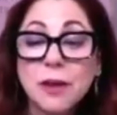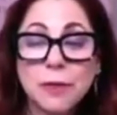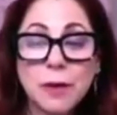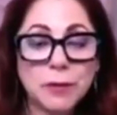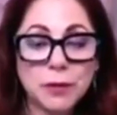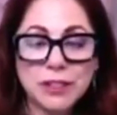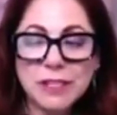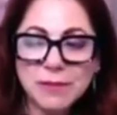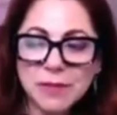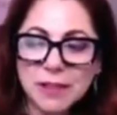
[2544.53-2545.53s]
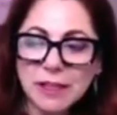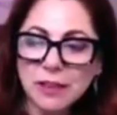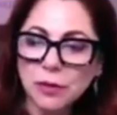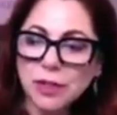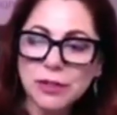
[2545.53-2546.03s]
Frankfurt Symphony, the
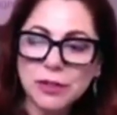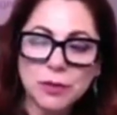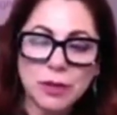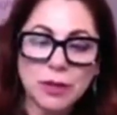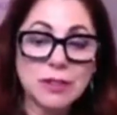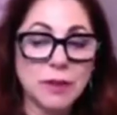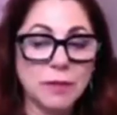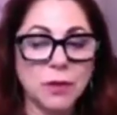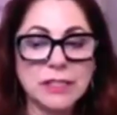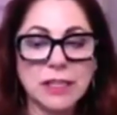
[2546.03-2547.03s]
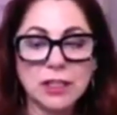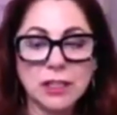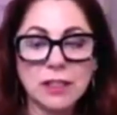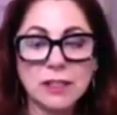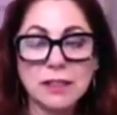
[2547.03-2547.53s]
orchestras of Los
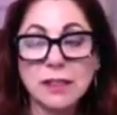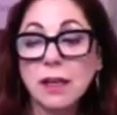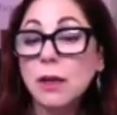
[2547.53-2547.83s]
Angeles,